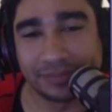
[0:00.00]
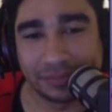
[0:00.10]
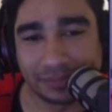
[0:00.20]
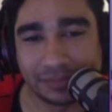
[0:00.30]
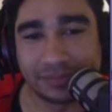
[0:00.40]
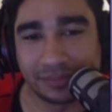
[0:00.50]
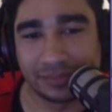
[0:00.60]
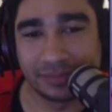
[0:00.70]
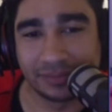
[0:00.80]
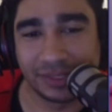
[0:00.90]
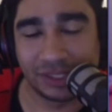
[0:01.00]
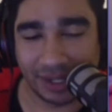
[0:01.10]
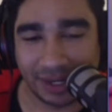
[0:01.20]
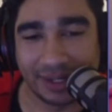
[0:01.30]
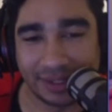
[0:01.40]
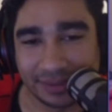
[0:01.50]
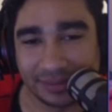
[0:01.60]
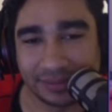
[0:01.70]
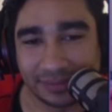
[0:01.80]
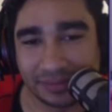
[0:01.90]

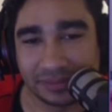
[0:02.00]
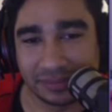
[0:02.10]
[no speech]